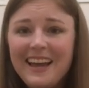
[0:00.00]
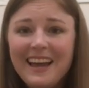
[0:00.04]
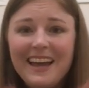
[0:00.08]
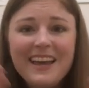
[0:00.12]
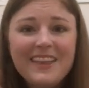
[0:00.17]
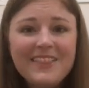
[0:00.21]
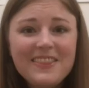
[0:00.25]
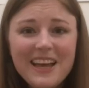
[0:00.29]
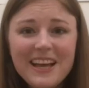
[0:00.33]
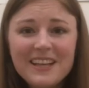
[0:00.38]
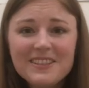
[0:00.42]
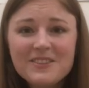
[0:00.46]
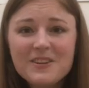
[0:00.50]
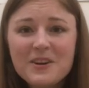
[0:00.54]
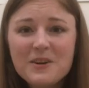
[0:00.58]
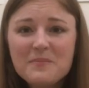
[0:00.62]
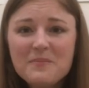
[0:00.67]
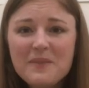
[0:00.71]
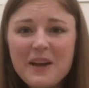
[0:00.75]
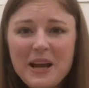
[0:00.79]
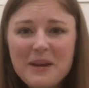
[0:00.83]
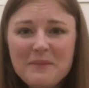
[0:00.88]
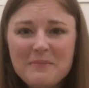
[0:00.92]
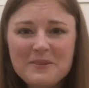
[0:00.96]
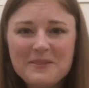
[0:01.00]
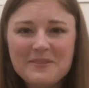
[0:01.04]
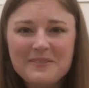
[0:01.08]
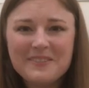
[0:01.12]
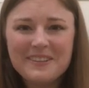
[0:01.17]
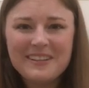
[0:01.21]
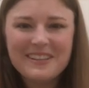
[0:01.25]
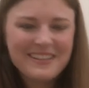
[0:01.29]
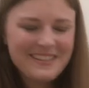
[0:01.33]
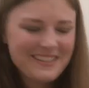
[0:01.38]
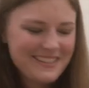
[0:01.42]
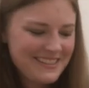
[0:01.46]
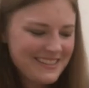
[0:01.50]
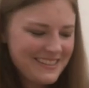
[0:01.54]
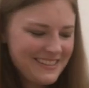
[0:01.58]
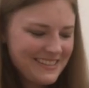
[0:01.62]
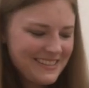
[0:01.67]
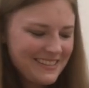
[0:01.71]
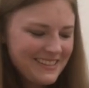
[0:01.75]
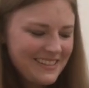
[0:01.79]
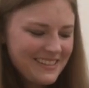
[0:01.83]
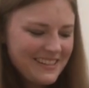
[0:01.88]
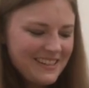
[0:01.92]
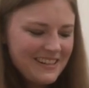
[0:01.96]
And that's our Bible verse.
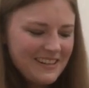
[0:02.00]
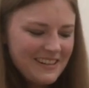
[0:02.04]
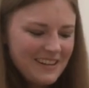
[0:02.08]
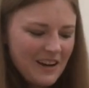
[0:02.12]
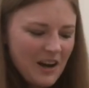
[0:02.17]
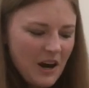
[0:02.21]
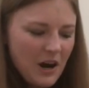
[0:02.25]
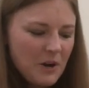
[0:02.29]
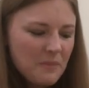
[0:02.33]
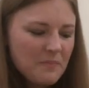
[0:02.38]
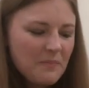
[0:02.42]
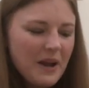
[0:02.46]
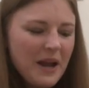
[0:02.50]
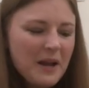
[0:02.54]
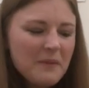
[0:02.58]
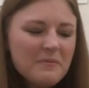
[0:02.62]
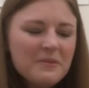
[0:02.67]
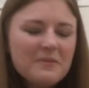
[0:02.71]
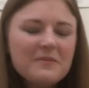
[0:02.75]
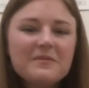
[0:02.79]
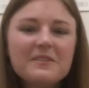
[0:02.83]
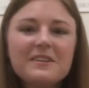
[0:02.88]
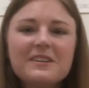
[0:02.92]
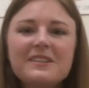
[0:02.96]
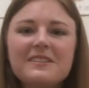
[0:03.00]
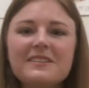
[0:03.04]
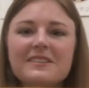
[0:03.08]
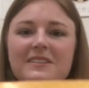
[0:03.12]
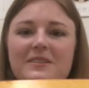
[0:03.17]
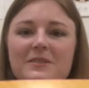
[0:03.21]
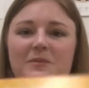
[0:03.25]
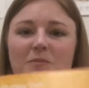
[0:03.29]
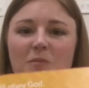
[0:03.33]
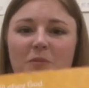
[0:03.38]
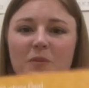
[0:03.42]
Our Bible verse is,